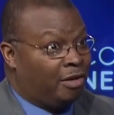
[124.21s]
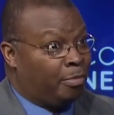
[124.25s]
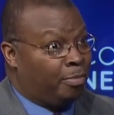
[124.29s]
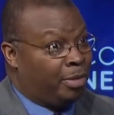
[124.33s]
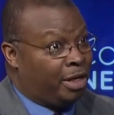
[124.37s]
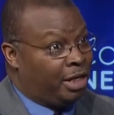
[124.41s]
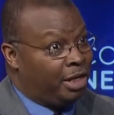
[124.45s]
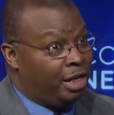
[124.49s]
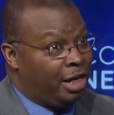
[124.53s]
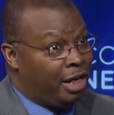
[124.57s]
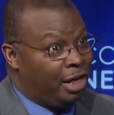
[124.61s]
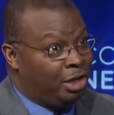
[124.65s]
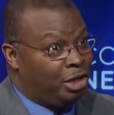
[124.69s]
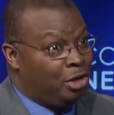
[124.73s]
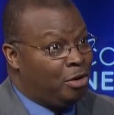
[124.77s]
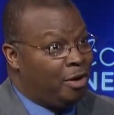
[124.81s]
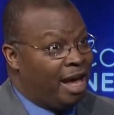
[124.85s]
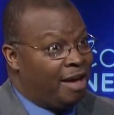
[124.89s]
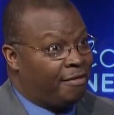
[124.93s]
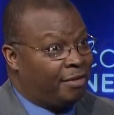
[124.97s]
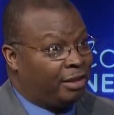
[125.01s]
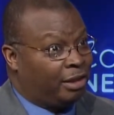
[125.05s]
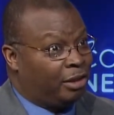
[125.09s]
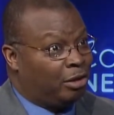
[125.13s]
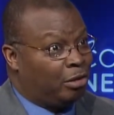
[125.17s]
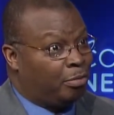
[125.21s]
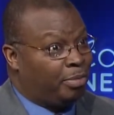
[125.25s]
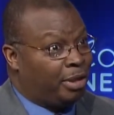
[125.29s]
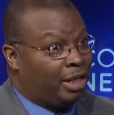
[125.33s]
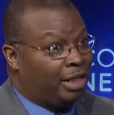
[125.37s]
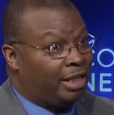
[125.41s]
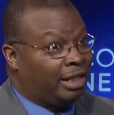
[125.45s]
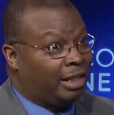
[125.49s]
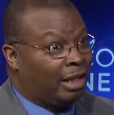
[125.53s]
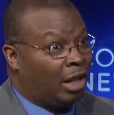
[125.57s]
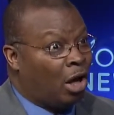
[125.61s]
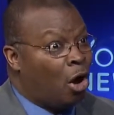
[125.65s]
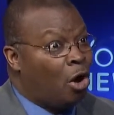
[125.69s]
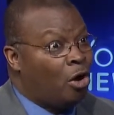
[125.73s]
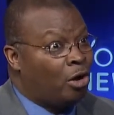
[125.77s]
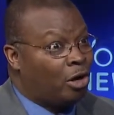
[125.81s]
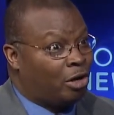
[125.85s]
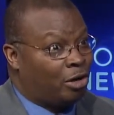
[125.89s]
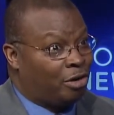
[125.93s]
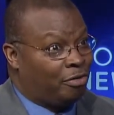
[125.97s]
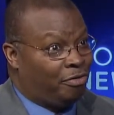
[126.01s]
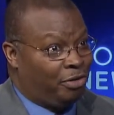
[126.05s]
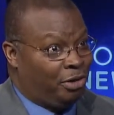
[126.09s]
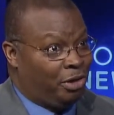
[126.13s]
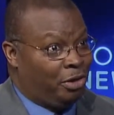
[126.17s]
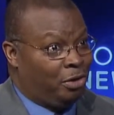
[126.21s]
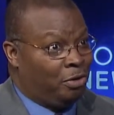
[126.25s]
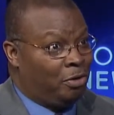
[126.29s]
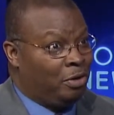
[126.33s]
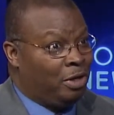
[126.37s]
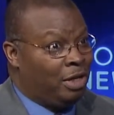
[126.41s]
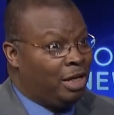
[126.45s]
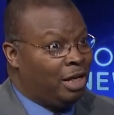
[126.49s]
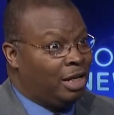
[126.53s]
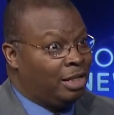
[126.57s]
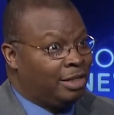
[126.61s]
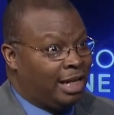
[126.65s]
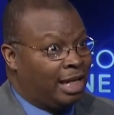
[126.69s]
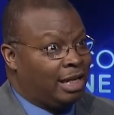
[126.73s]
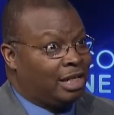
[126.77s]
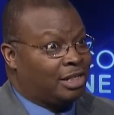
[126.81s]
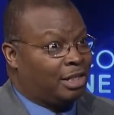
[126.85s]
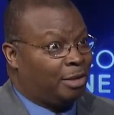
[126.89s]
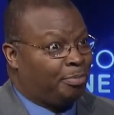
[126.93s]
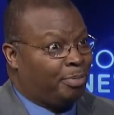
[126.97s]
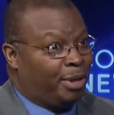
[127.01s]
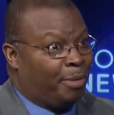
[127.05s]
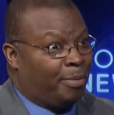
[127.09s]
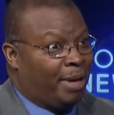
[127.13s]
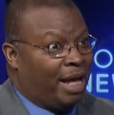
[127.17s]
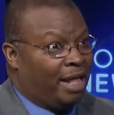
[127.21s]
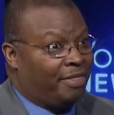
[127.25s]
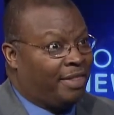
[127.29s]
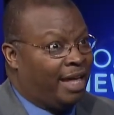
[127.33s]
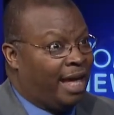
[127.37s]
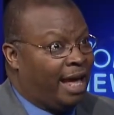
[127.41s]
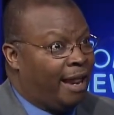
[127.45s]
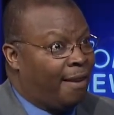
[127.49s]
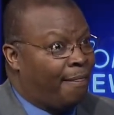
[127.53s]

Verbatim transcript: of it, but you have a little bit longer view. Tell us a bit about that.